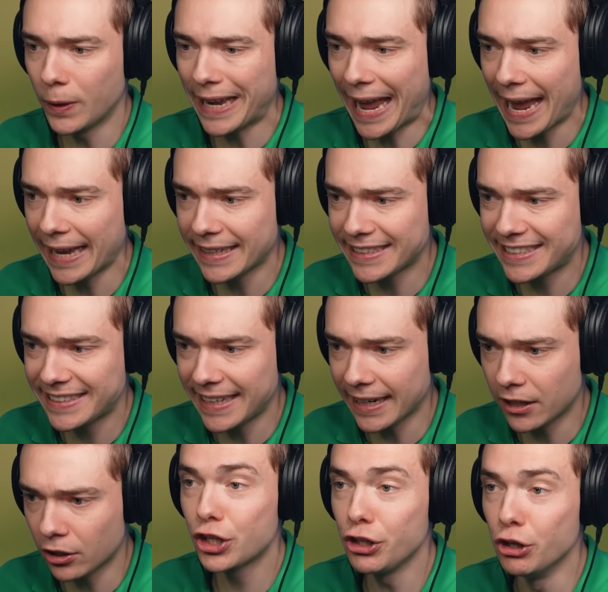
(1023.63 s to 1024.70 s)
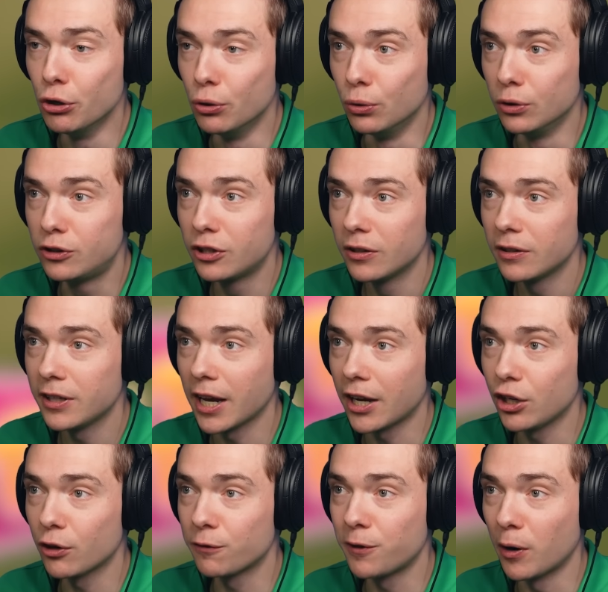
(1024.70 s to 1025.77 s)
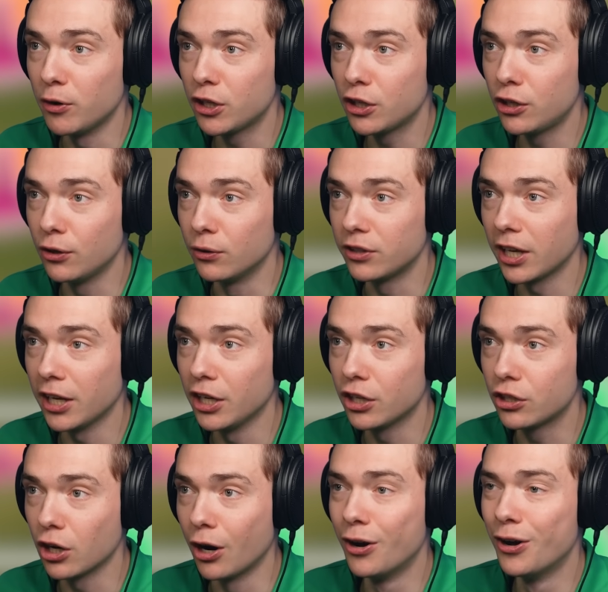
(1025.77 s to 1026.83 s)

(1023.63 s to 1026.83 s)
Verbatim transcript: we add a sticker? Cute. Yeah, you're very cute. Here you go.